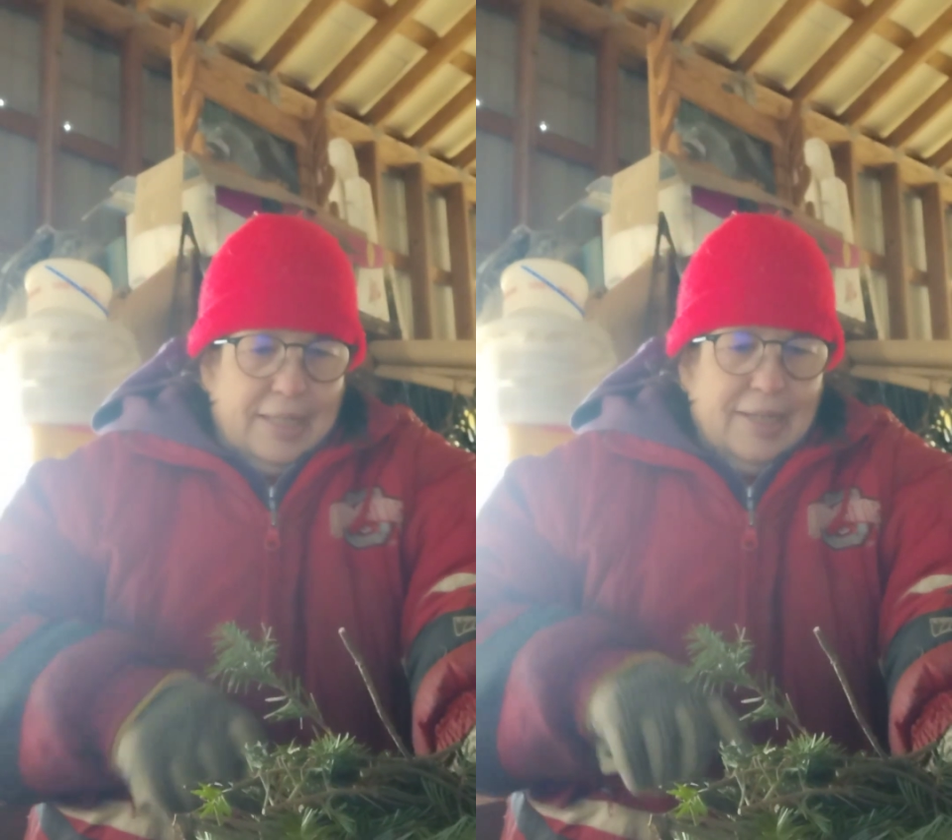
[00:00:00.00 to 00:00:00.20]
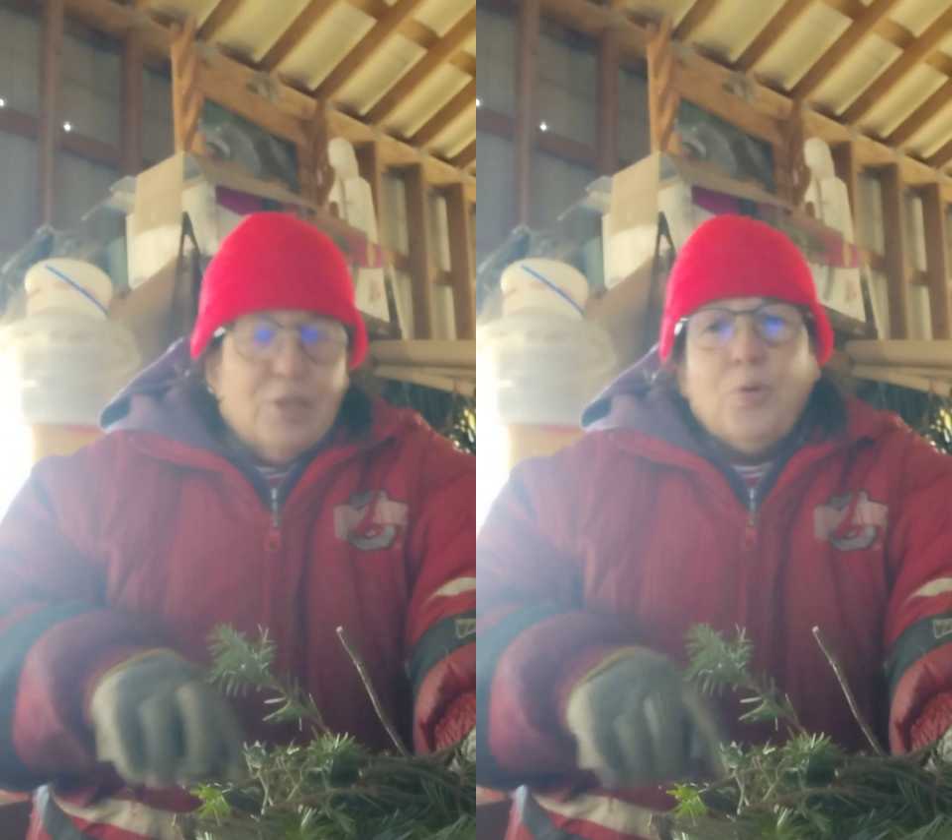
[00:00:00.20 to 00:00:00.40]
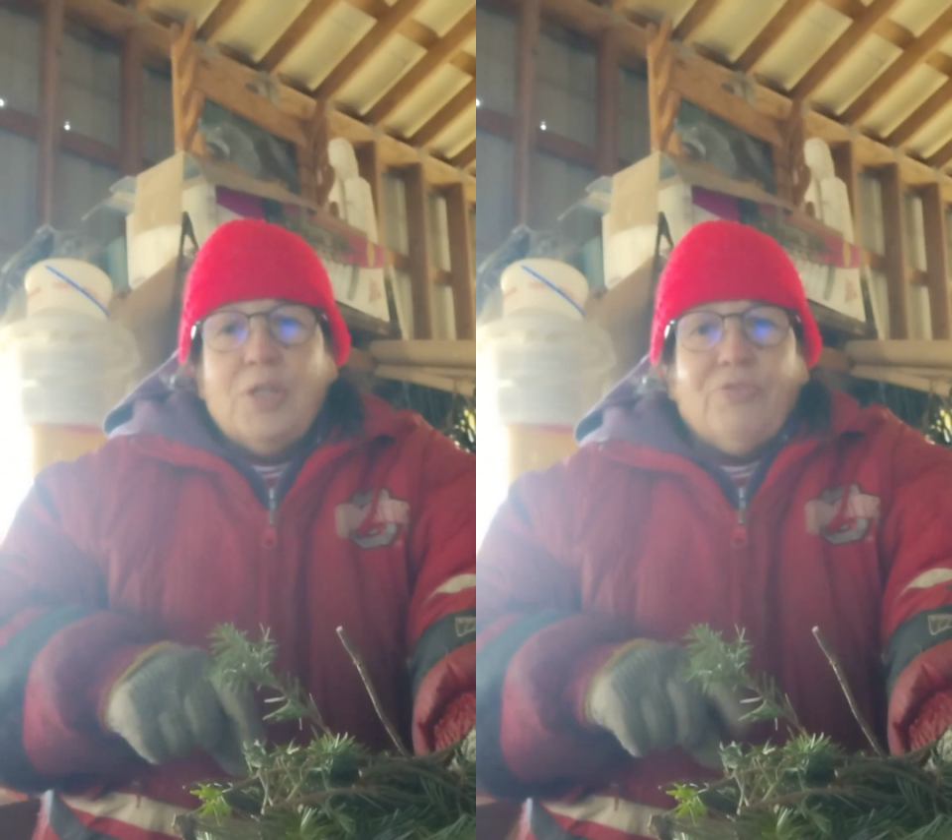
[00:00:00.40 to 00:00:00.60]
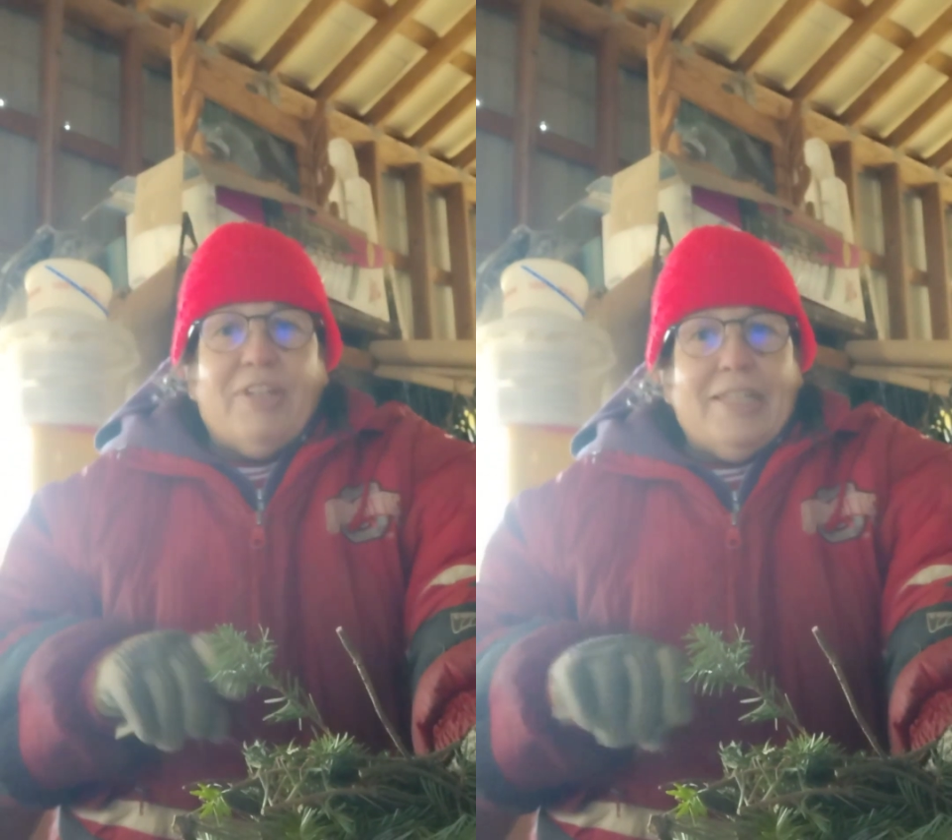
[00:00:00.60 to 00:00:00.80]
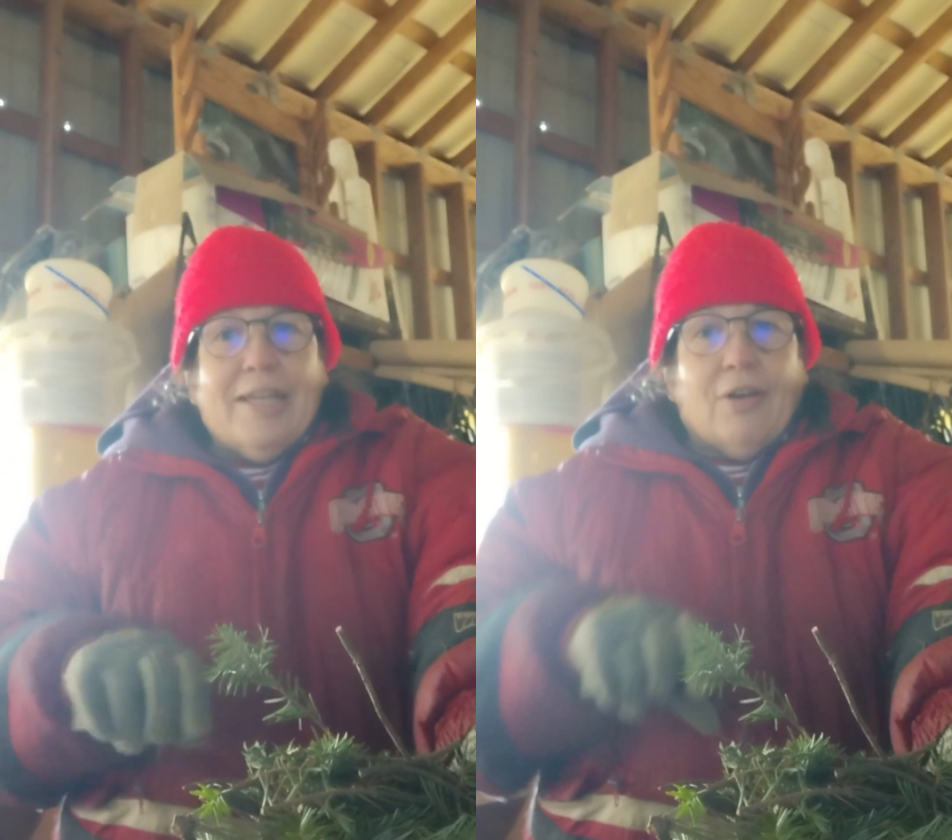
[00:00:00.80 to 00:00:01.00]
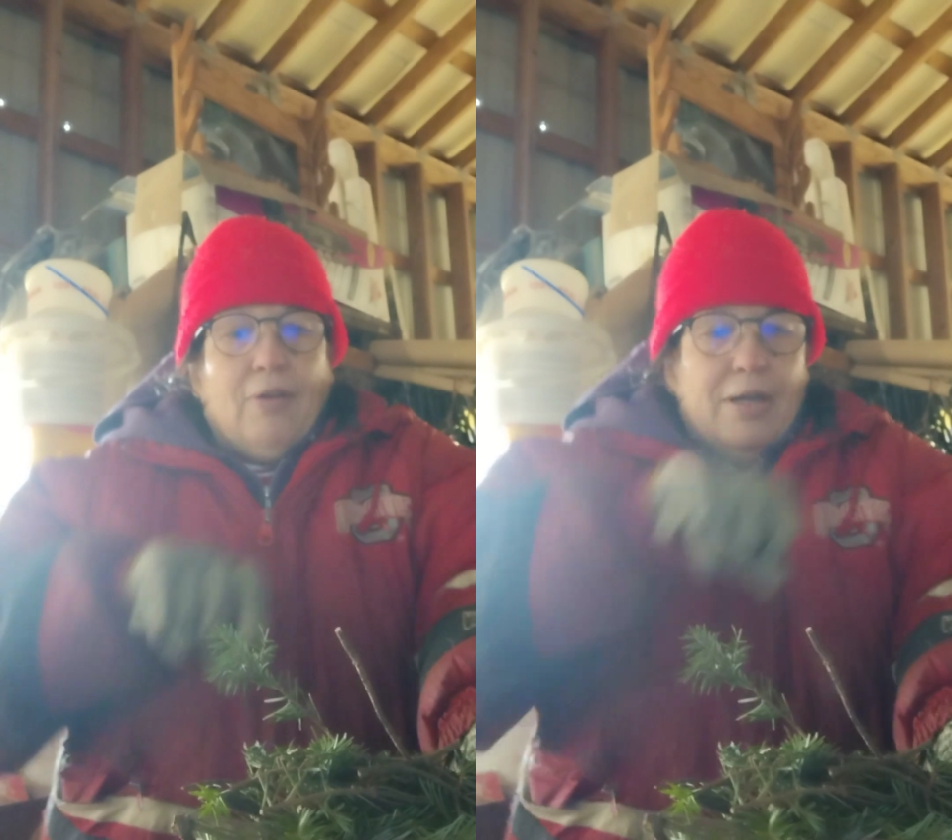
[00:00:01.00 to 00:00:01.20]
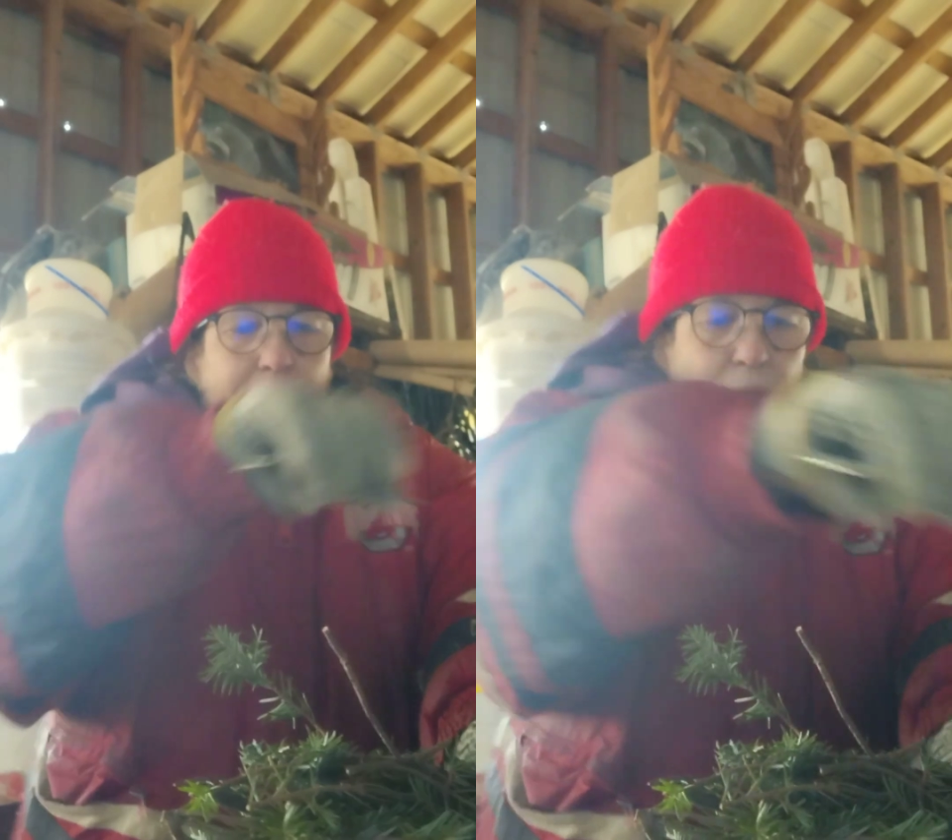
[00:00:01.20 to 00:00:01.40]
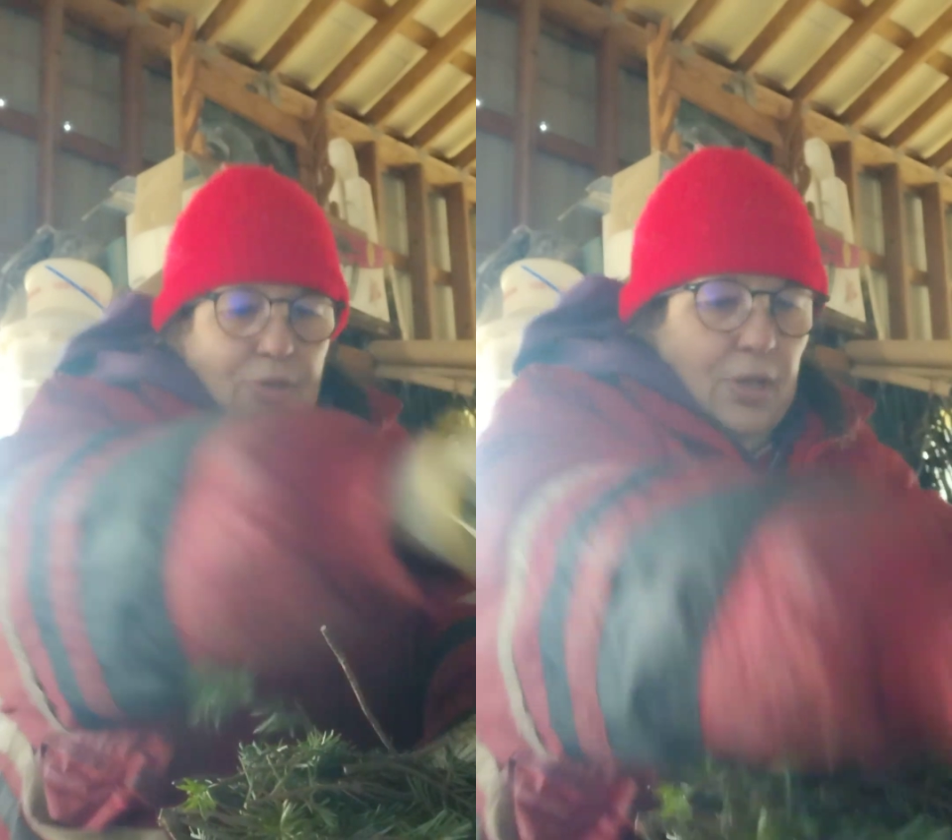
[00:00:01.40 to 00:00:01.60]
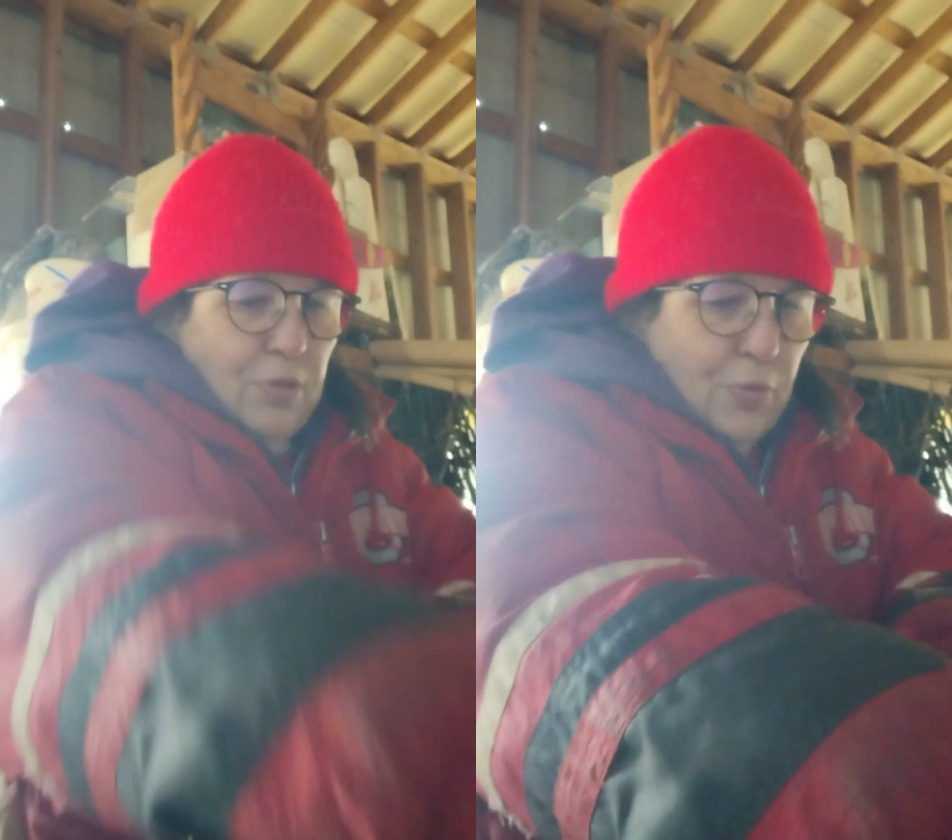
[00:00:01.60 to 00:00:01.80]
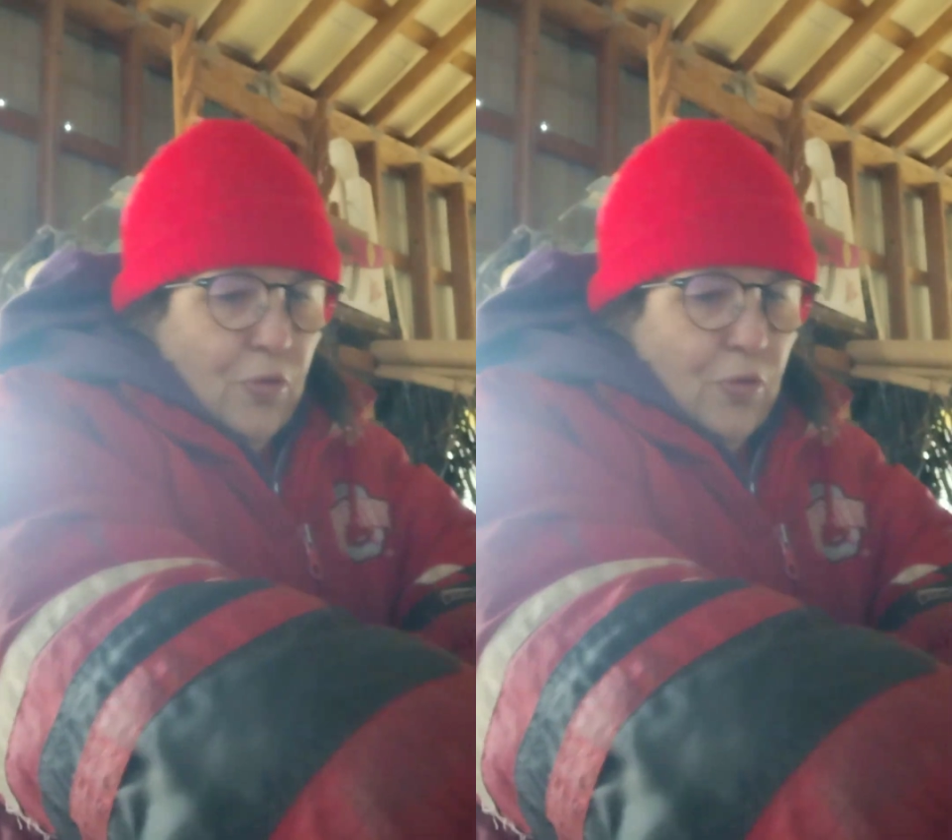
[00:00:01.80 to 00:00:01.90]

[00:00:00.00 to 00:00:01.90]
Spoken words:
It's always fun to decorate them also.